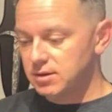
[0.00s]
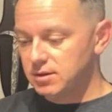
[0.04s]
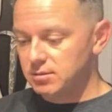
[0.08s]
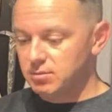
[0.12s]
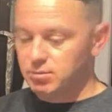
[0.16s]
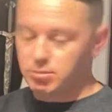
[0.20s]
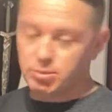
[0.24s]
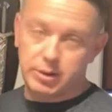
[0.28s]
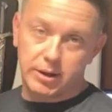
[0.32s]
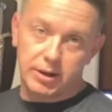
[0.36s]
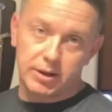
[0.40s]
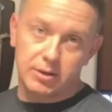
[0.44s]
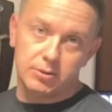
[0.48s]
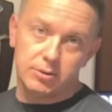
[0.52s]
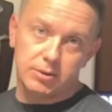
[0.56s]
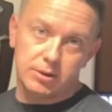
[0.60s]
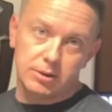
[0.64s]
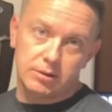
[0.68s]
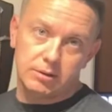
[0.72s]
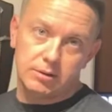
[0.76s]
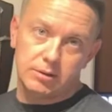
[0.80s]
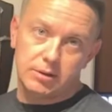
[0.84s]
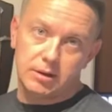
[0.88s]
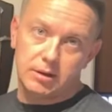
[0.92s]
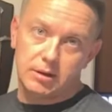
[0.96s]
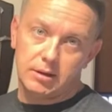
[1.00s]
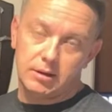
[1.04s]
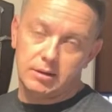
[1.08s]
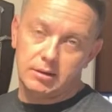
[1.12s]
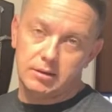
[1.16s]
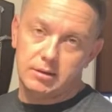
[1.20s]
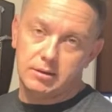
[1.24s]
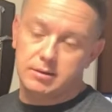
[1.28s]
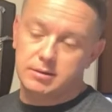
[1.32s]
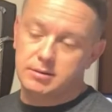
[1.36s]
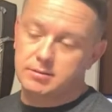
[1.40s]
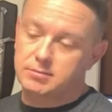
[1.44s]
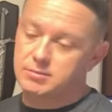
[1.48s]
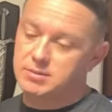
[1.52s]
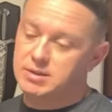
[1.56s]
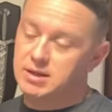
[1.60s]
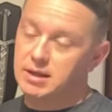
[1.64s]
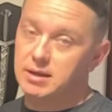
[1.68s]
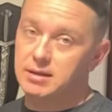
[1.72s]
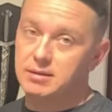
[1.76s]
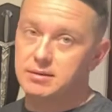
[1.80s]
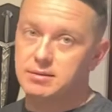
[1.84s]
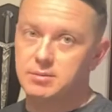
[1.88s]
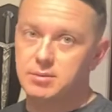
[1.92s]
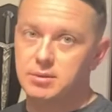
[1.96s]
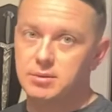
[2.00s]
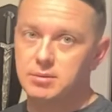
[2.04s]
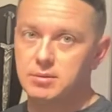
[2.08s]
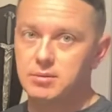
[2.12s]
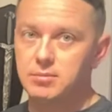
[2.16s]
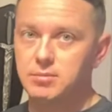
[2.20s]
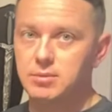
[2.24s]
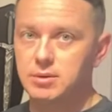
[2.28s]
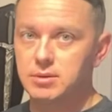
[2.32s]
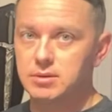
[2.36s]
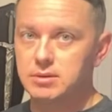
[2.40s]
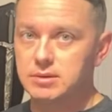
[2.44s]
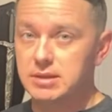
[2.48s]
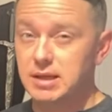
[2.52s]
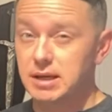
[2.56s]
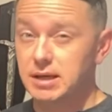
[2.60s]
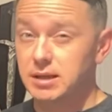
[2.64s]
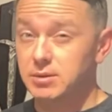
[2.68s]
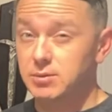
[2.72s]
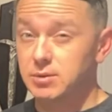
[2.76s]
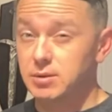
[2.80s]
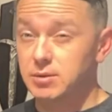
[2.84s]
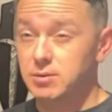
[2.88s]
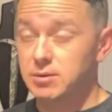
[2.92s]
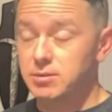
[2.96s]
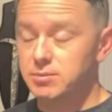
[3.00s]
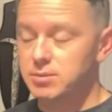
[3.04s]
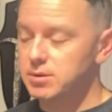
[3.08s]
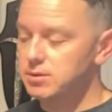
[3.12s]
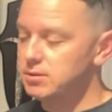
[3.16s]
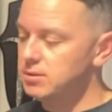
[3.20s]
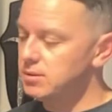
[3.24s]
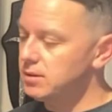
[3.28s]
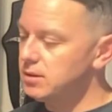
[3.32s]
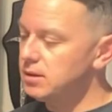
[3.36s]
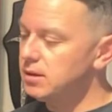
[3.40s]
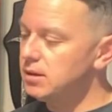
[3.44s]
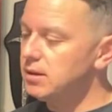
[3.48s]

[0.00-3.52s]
brown and tan to be able to build exactly what I want to build.